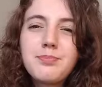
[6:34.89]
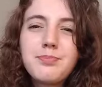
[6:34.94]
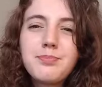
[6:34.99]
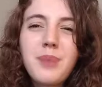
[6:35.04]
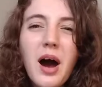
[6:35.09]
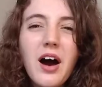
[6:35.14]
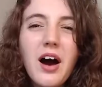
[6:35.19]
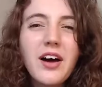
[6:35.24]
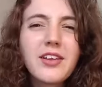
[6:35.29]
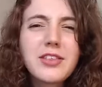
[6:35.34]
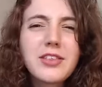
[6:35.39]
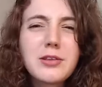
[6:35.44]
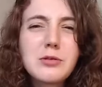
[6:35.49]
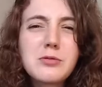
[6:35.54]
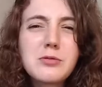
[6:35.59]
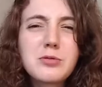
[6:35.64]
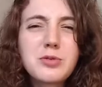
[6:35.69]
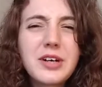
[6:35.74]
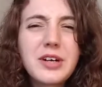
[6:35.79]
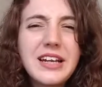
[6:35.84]
Path
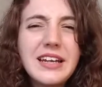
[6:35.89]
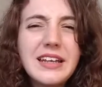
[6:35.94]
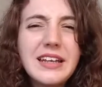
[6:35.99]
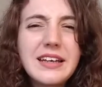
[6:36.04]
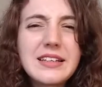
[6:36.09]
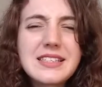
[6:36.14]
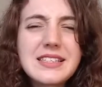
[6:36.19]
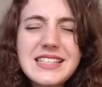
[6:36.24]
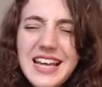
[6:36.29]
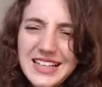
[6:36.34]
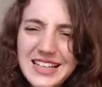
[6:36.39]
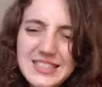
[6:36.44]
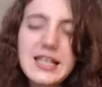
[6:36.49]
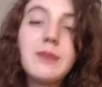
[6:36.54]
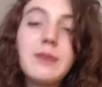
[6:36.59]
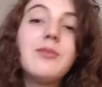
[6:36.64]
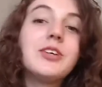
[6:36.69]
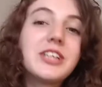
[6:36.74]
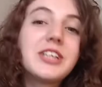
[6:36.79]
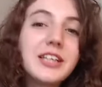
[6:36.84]
of Radiance. Yes,
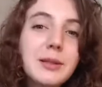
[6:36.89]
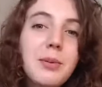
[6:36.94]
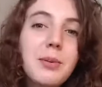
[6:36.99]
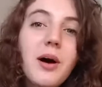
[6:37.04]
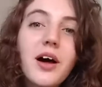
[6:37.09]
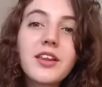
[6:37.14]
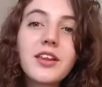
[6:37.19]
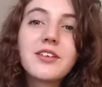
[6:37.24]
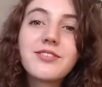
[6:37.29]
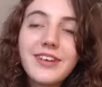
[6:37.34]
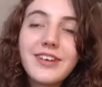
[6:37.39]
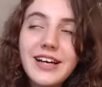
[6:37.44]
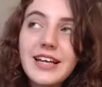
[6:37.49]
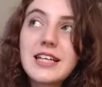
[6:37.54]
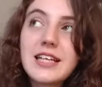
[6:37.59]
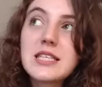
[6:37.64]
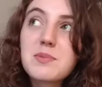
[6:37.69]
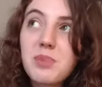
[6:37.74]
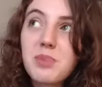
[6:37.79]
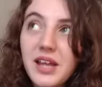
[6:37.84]
I'm watching the Path of
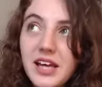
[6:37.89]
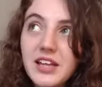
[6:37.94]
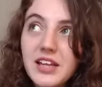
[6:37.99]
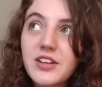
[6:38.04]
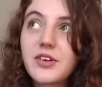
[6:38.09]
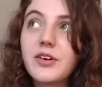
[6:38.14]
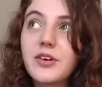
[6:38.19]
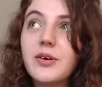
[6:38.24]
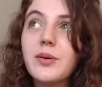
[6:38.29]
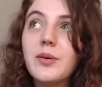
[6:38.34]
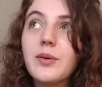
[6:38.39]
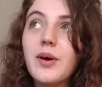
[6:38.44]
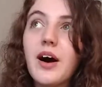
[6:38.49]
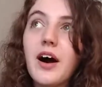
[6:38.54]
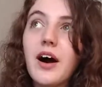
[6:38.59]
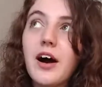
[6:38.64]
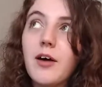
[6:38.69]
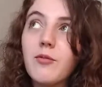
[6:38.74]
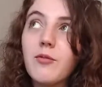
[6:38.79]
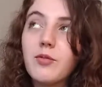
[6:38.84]
Radiance
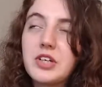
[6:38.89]
playthrough,